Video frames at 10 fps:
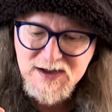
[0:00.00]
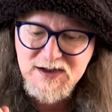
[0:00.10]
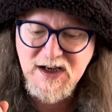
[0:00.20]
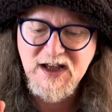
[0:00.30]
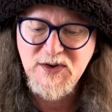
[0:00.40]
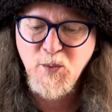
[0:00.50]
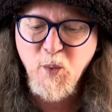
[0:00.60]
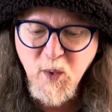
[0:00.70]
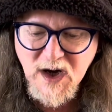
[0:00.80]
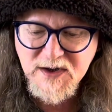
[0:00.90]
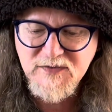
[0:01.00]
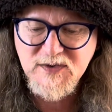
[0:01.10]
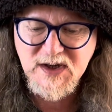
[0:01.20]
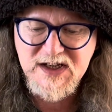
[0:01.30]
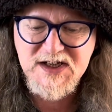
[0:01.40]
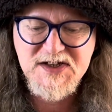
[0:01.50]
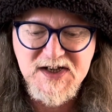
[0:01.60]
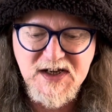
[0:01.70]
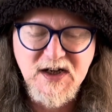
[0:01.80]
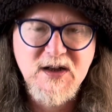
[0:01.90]
You get the wonderful
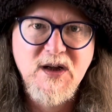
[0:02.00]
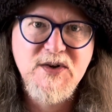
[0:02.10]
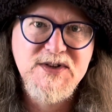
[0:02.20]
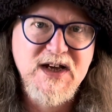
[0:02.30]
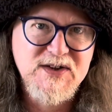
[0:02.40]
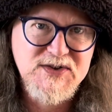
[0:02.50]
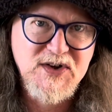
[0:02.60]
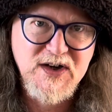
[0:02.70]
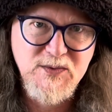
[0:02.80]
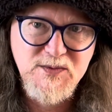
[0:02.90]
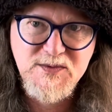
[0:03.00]
Easy to close out side